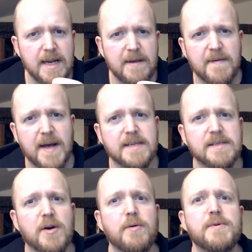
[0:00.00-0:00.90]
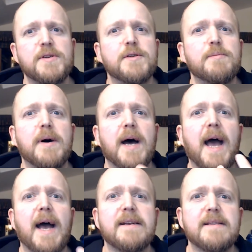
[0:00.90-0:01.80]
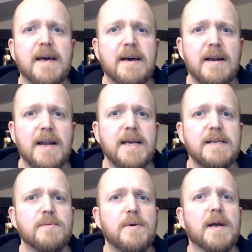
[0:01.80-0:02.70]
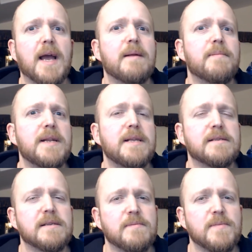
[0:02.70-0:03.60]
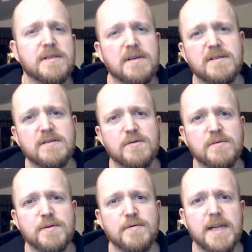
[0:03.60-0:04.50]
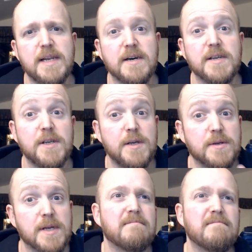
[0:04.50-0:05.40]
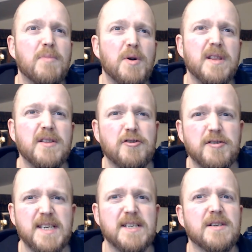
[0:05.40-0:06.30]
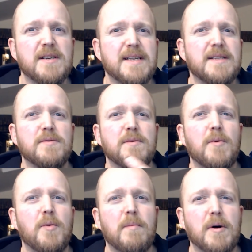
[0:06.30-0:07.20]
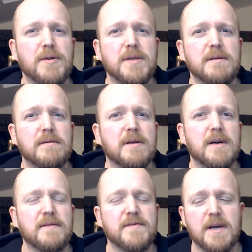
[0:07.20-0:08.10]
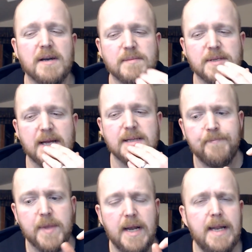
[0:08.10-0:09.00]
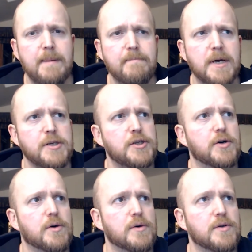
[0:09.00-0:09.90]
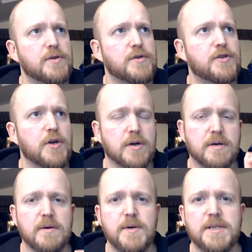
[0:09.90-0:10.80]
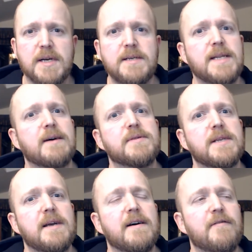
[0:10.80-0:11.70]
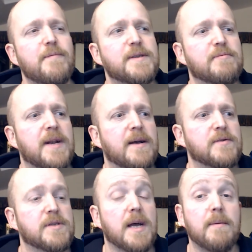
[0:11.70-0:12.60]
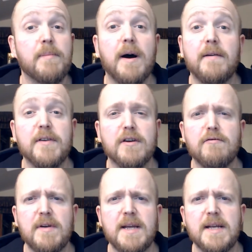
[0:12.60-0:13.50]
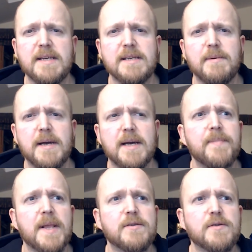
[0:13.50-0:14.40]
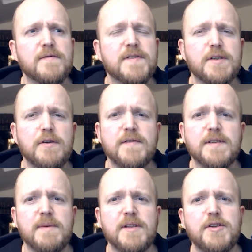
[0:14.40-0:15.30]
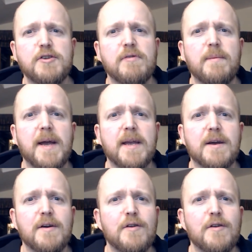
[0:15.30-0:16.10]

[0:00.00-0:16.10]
flat sculptures but had that lacework element into them, which I just thought was a really nice use, again pulling the traditional into a more modern kind of circumstance. Lim Jong Suk, which undoubtedly I have mispronounced, part of the Korean exhibit, and a sort of silversmith jewelry maker who